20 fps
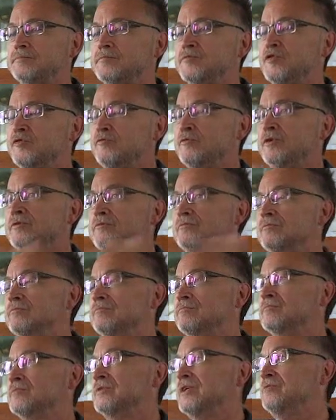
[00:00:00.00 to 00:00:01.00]
So
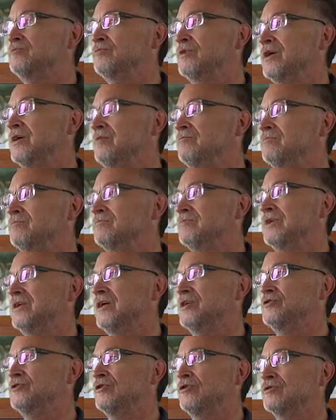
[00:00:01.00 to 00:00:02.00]
what, that's why when
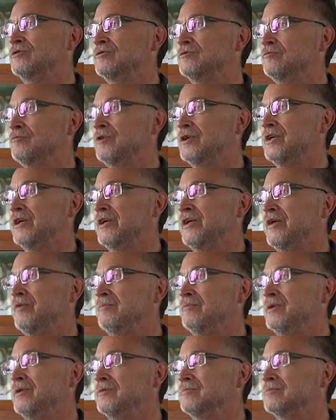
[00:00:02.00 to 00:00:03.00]
I talk to what I
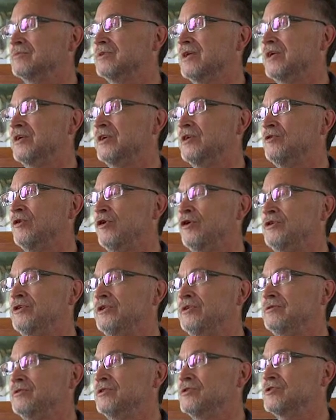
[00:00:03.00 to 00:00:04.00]
am, and I can only
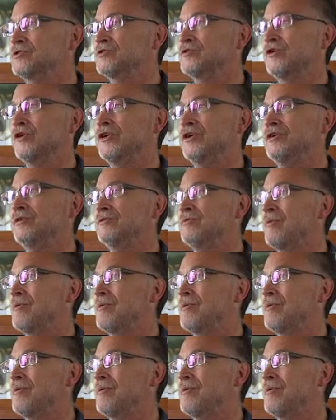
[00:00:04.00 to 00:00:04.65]
destroy